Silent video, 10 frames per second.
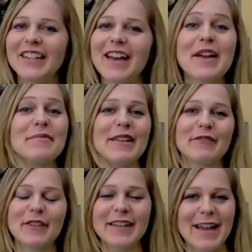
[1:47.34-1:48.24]
I'd be
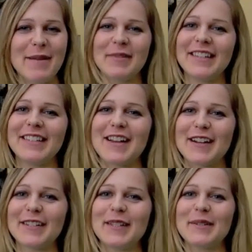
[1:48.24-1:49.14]
really happy to
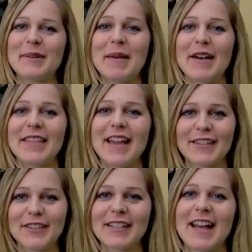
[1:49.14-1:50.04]
talk to you about the
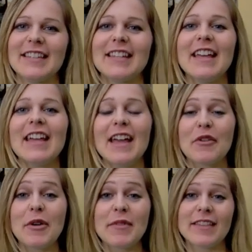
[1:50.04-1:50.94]
exercise
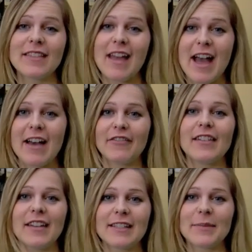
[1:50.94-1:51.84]
equipment that they have in